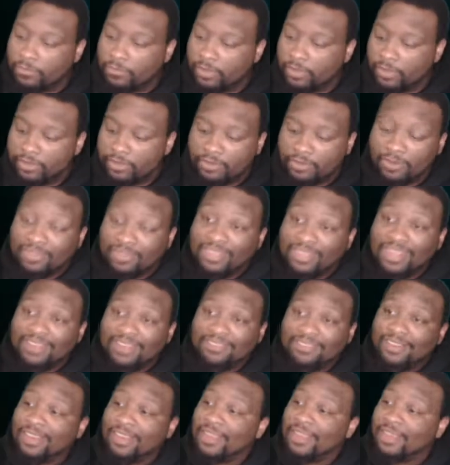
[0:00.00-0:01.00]
So, thanks
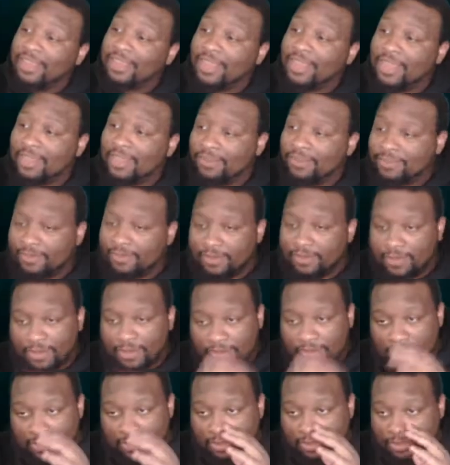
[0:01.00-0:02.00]
again, guys.
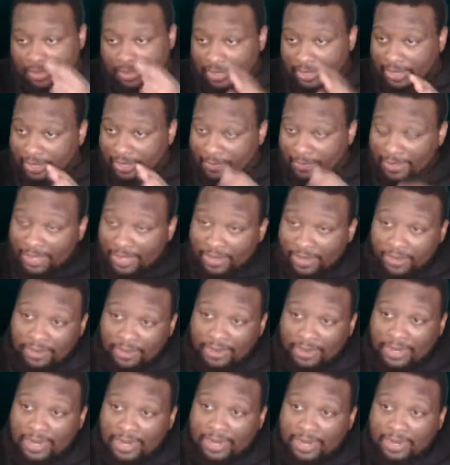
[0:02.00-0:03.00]
I'm heading
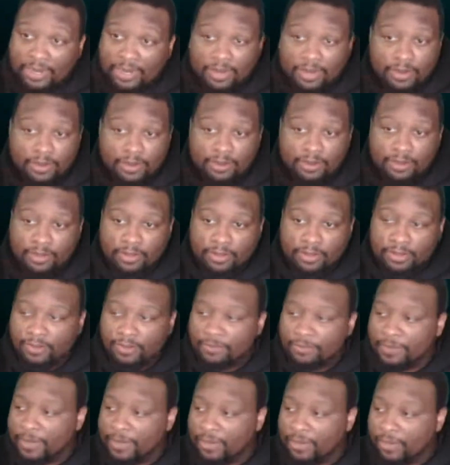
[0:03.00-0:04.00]
on out of here. Uh, it's
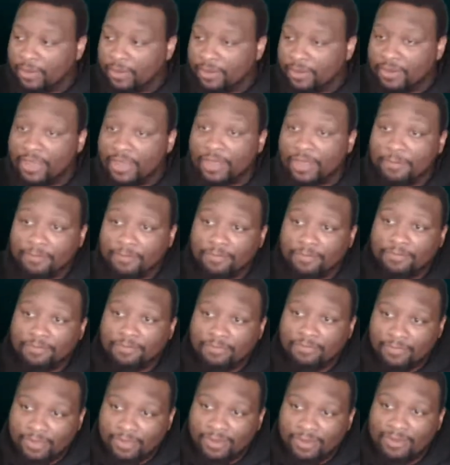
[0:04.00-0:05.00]
been a long day.
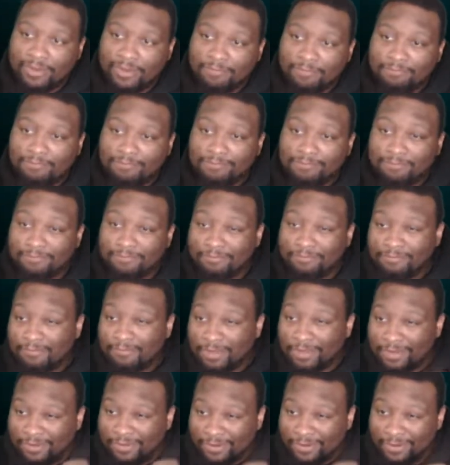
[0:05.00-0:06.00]
All right.
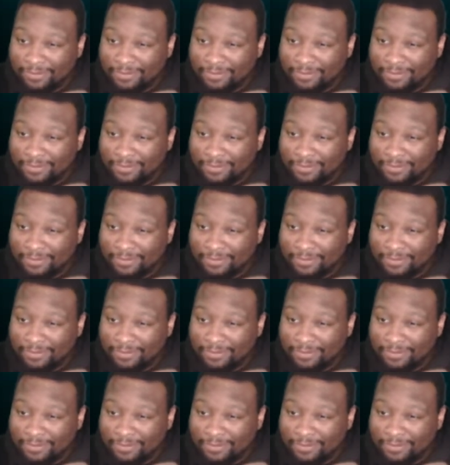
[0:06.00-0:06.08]
Peace, y'all.